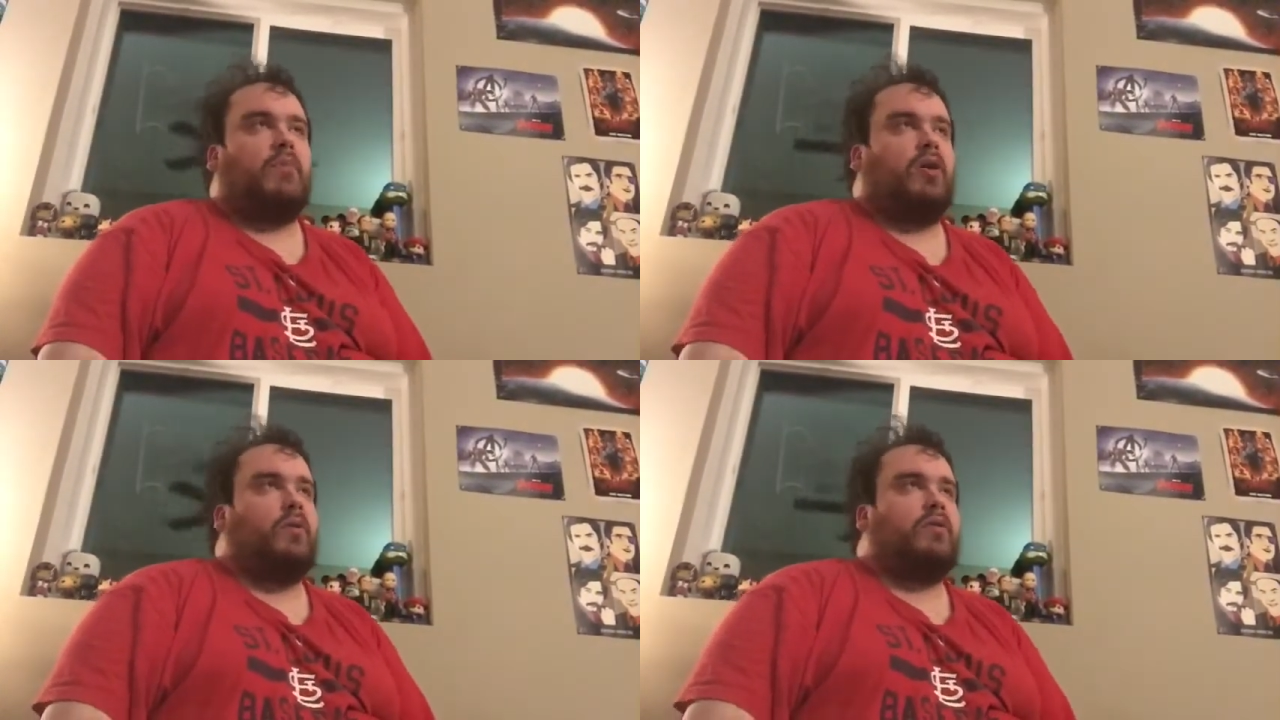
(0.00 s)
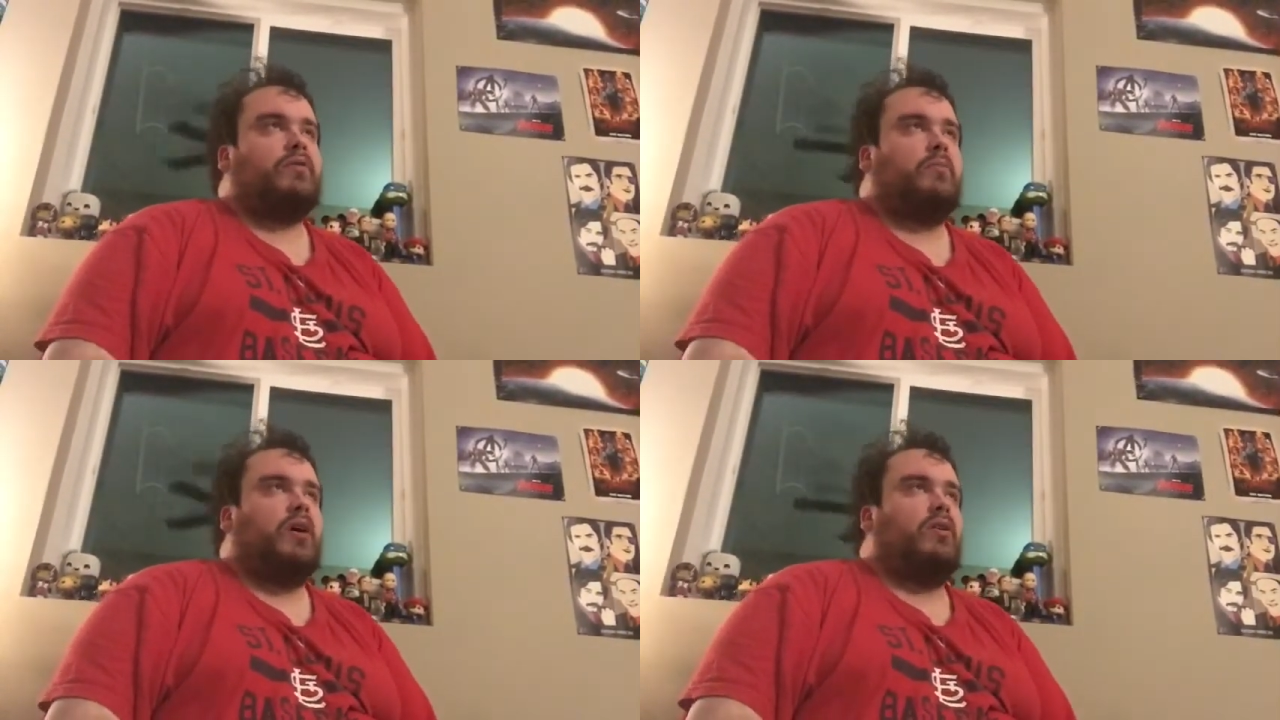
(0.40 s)
or
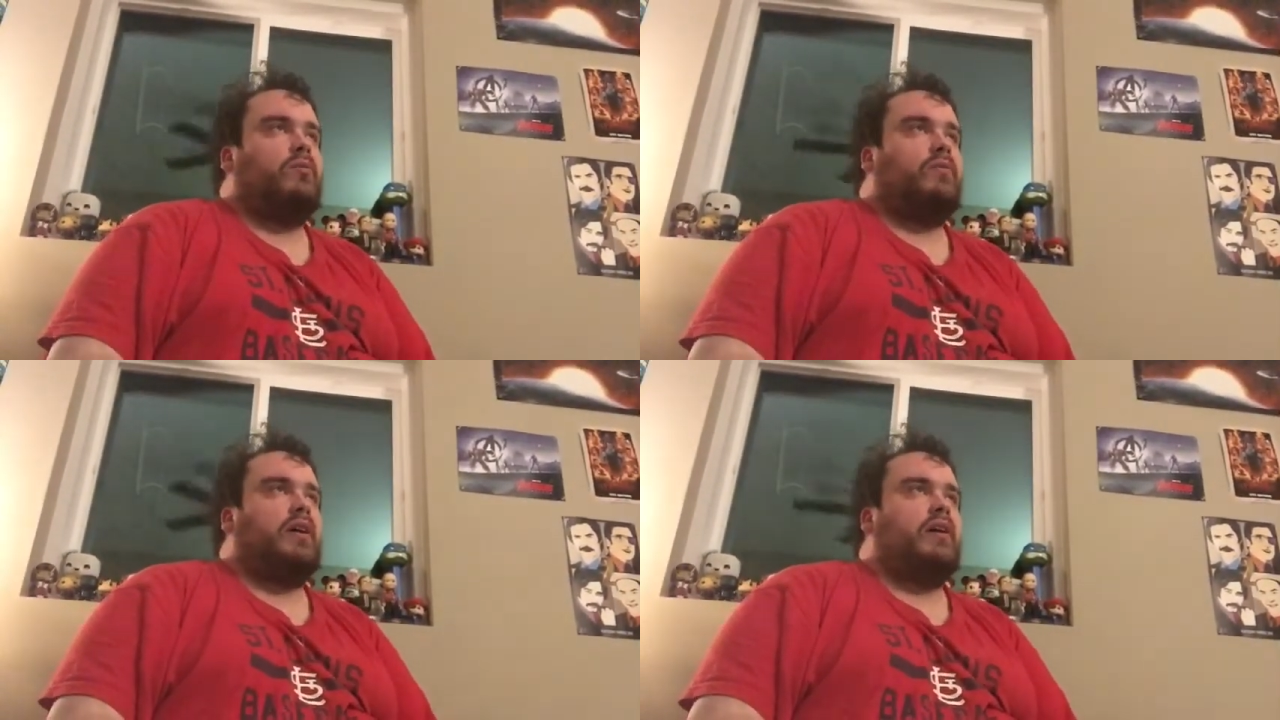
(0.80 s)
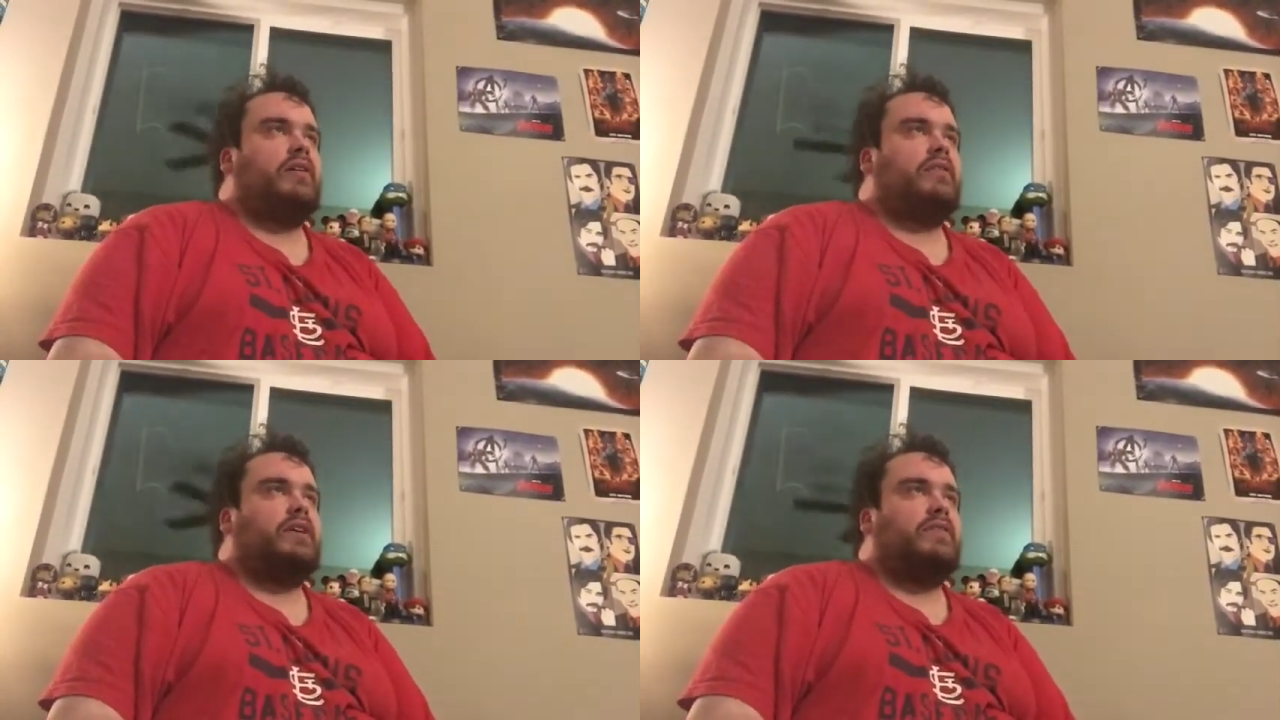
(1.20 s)
tomorrow,
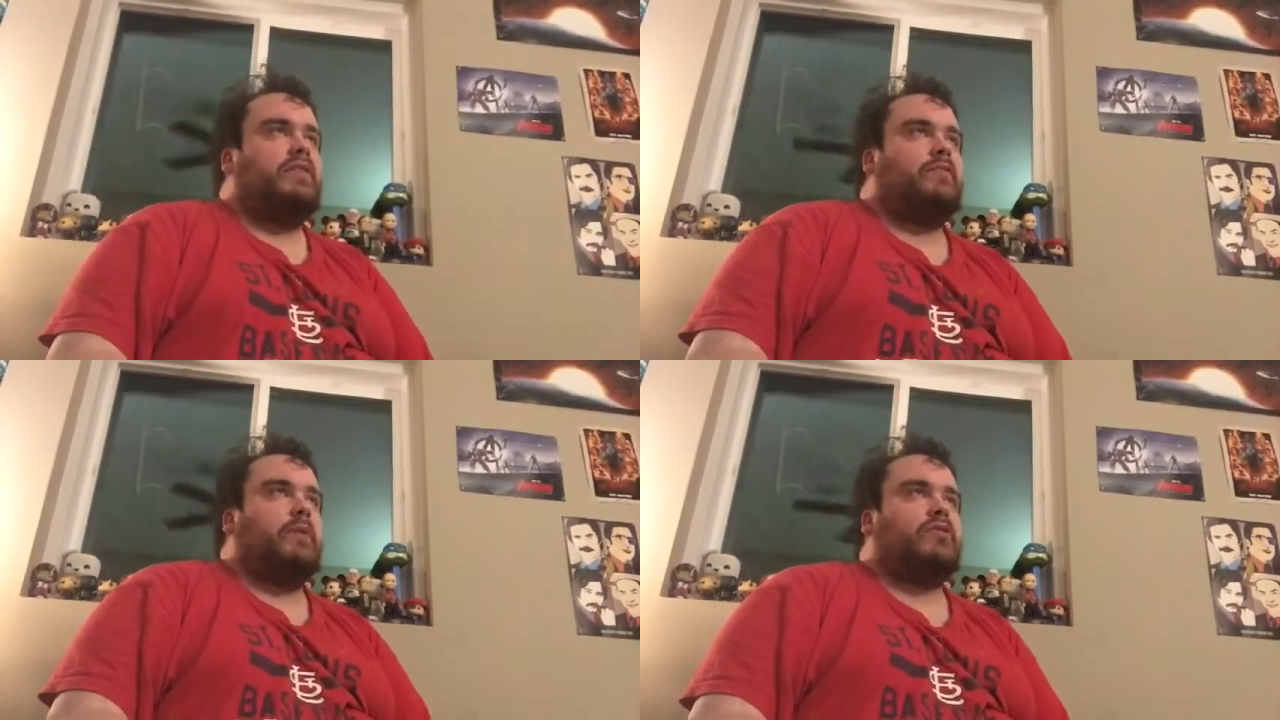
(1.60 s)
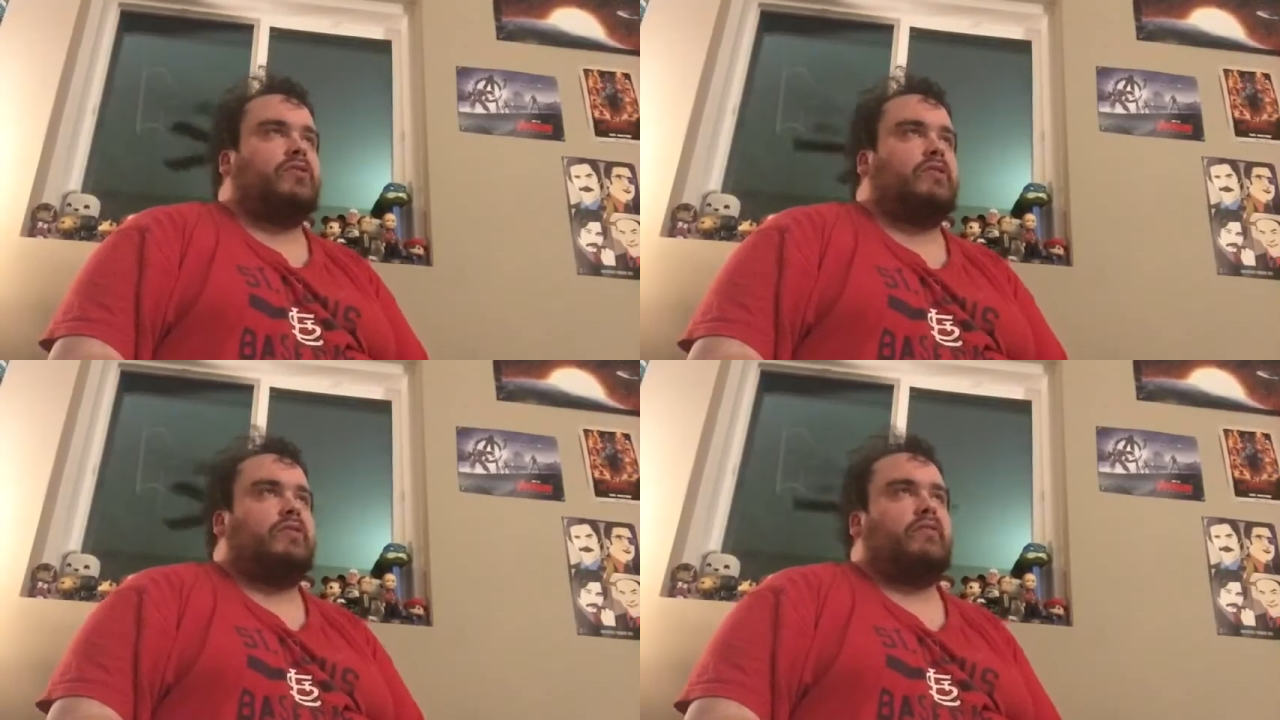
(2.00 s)
a TV special.